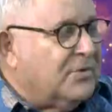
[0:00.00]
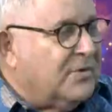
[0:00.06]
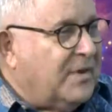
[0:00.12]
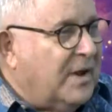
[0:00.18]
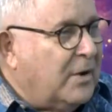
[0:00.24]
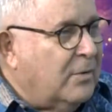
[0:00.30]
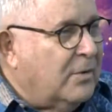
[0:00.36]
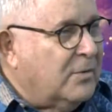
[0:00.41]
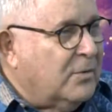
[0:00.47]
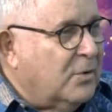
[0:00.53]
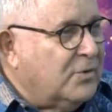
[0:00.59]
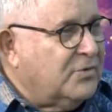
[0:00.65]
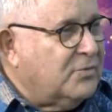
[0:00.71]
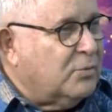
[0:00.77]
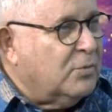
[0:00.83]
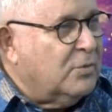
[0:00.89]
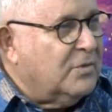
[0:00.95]
or
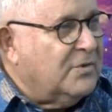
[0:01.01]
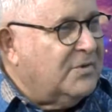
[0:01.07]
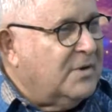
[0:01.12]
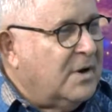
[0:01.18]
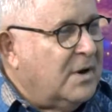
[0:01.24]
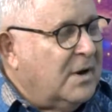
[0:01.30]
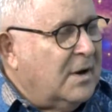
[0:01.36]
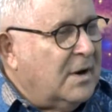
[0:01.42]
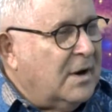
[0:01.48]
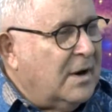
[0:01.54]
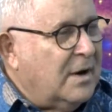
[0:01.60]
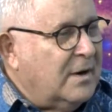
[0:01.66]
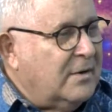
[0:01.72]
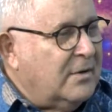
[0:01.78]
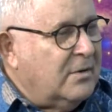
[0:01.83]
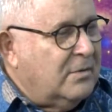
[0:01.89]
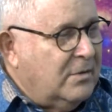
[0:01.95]
those rules,
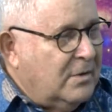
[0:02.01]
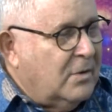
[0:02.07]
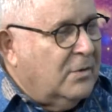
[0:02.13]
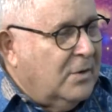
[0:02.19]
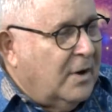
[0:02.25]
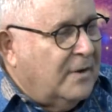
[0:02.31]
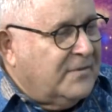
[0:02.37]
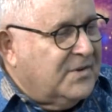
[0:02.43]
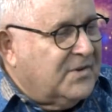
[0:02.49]
and you have to